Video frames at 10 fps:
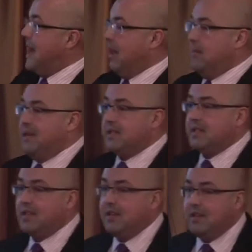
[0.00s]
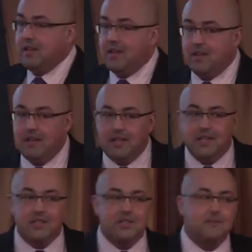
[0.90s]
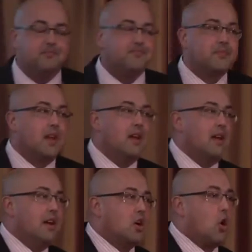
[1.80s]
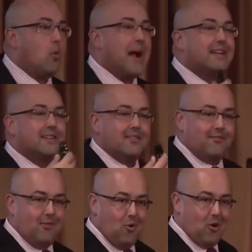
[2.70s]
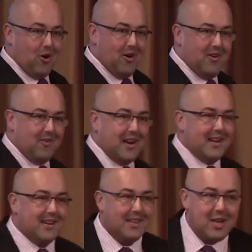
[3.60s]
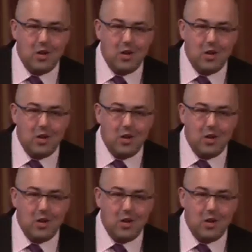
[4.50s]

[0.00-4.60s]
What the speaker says: element is corrected for, right? The